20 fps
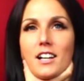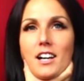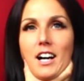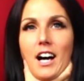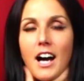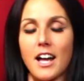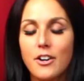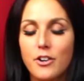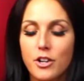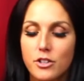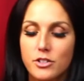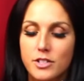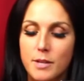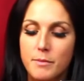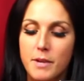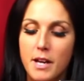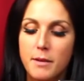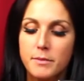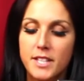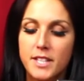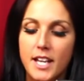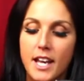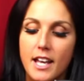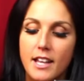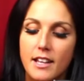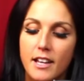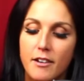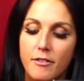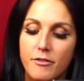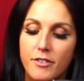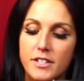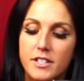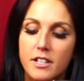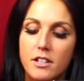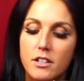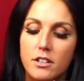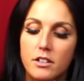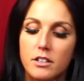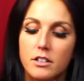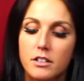I don't know. Sometimes I get like
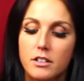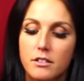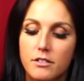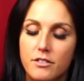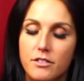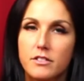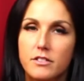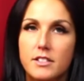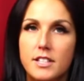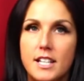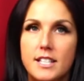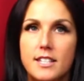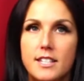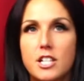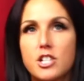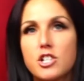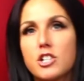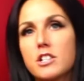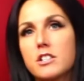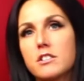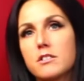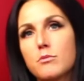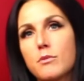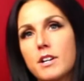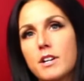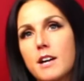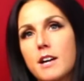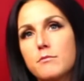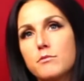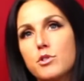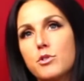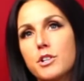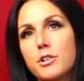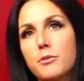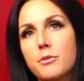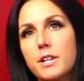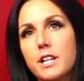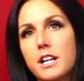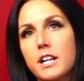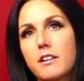physical sensations when I'm doing a
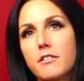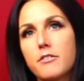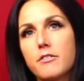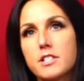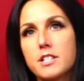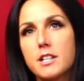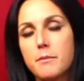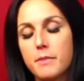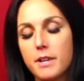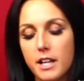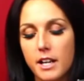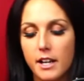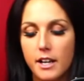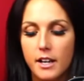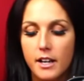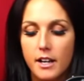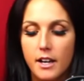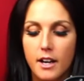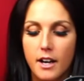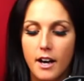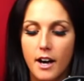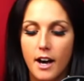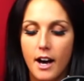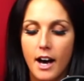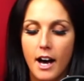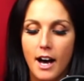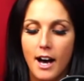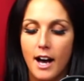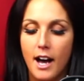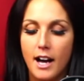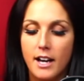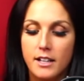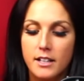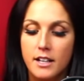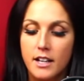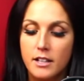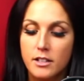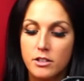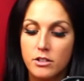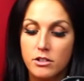reading for somebody.
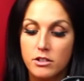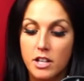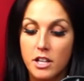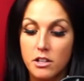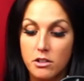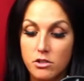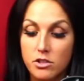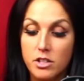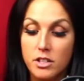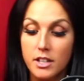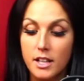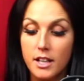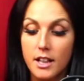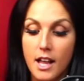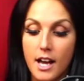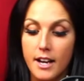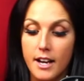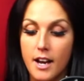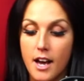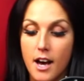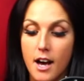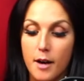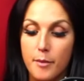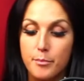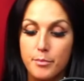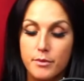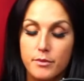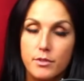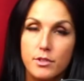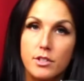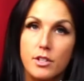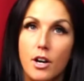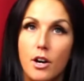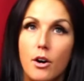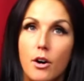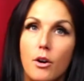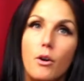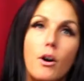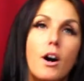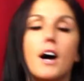They usually line up.
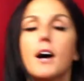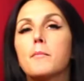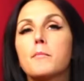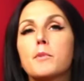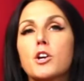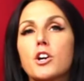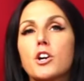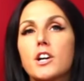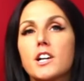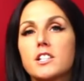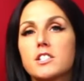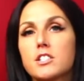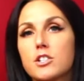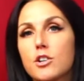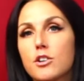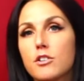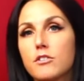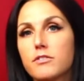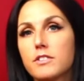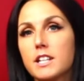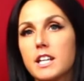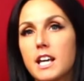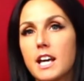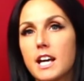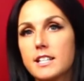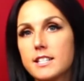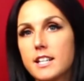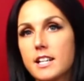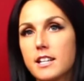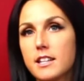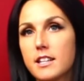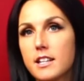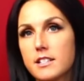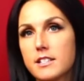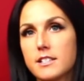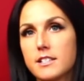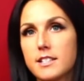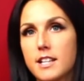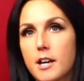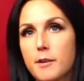So I'm curious to know if Lee has anything
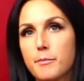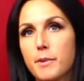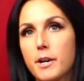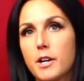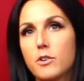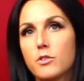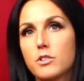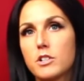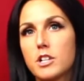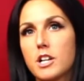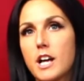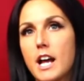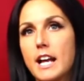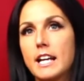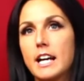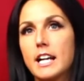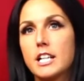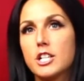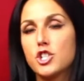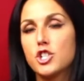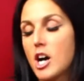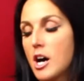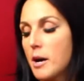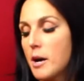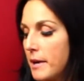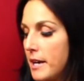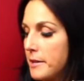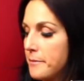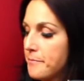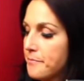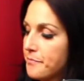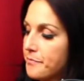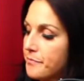to say about any kind of jaw pain.